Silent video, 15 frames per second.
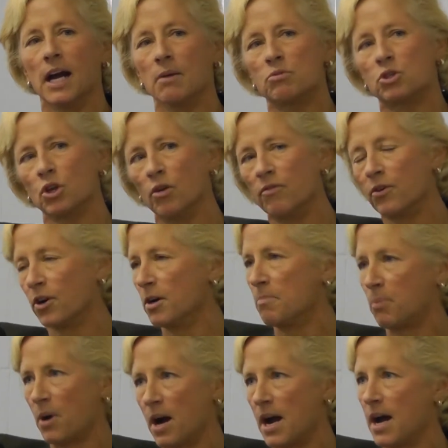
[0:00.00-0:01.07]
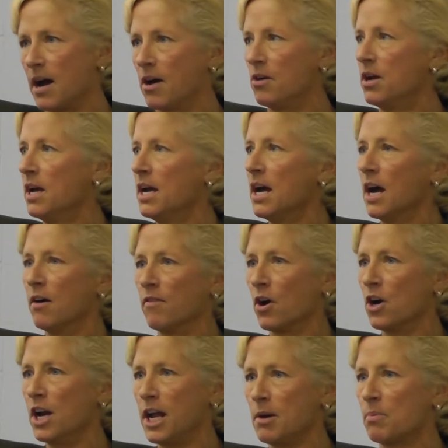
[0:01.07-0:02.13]
I am so very proud of
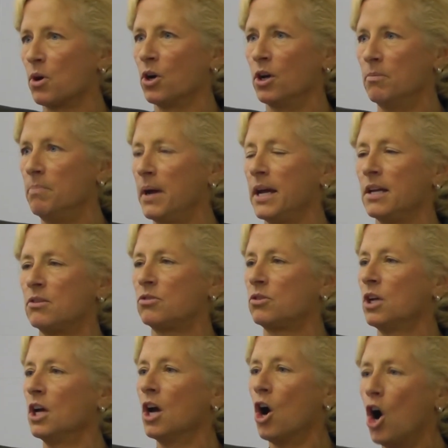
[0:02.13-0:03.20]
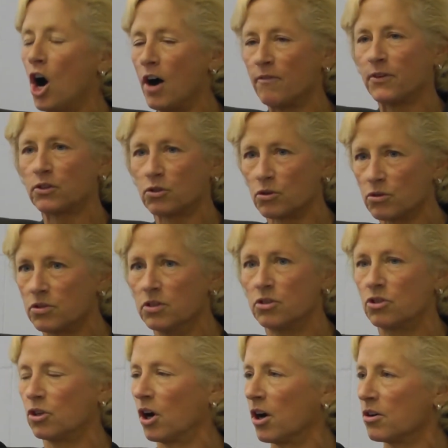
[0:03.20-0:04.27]
our neighborhood-based officers
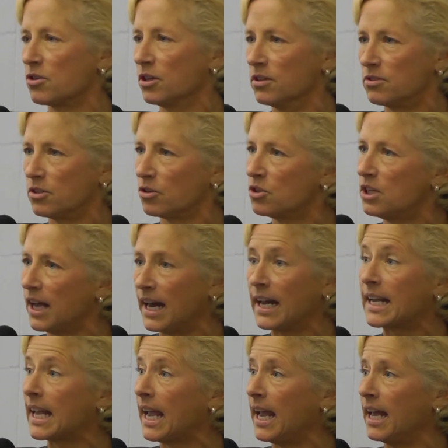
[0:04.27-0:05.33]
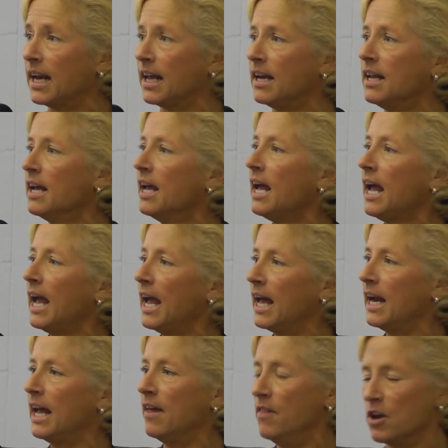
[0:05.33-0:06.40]
and sergeants. They're dedicated
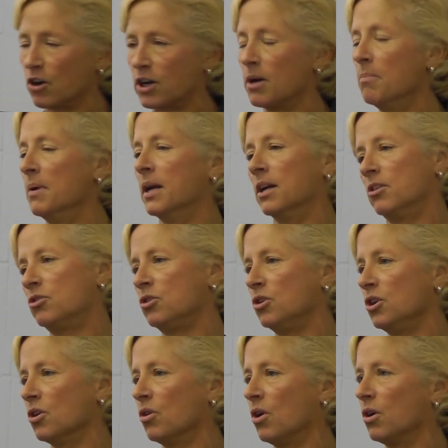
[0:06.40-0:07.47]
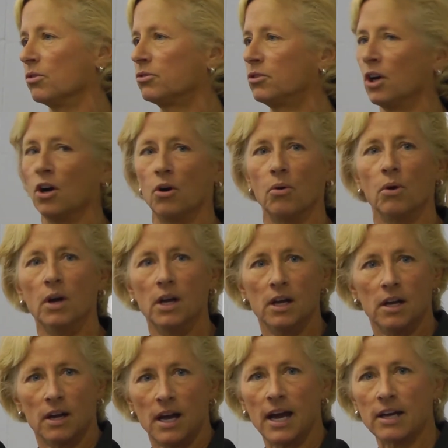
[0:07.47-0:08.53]
and they're committed to you all. So,
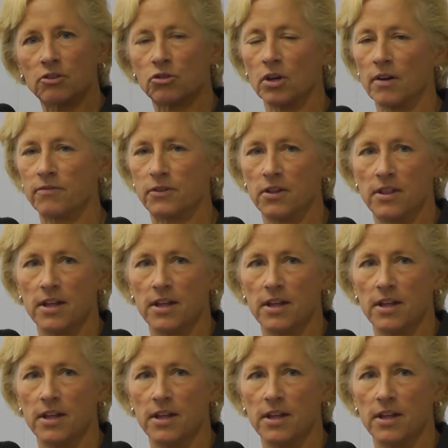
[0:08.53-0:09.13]
that's all.